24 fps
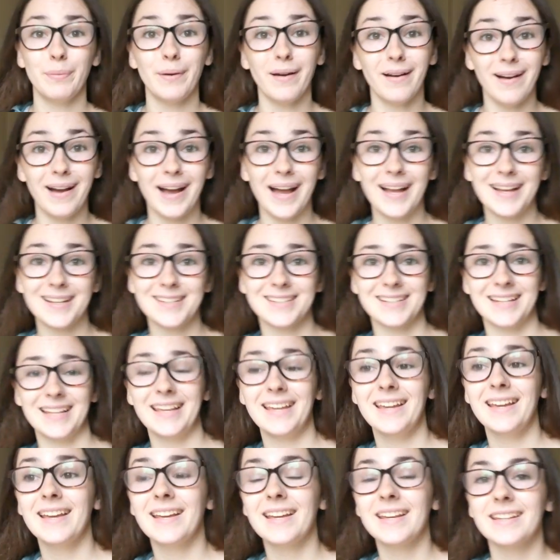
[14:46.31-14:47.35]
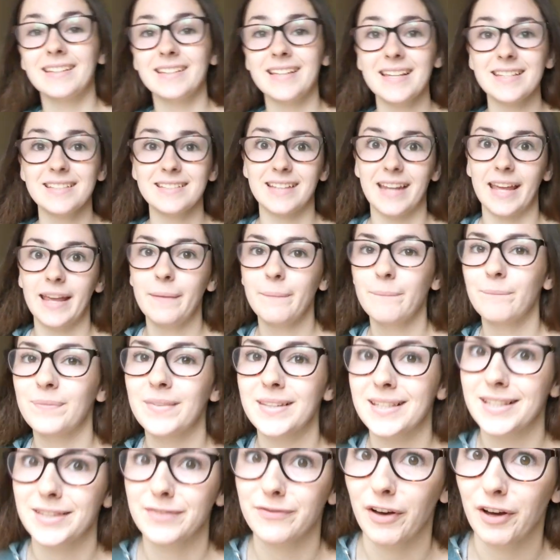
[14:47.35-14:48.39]
But actually, yesterday,
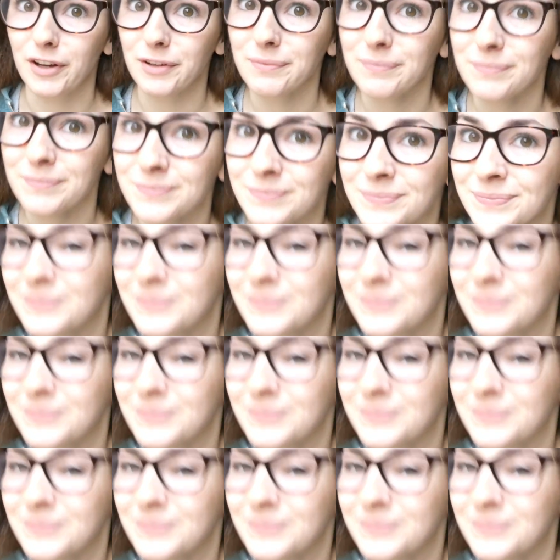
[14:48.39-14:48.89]
this is fun,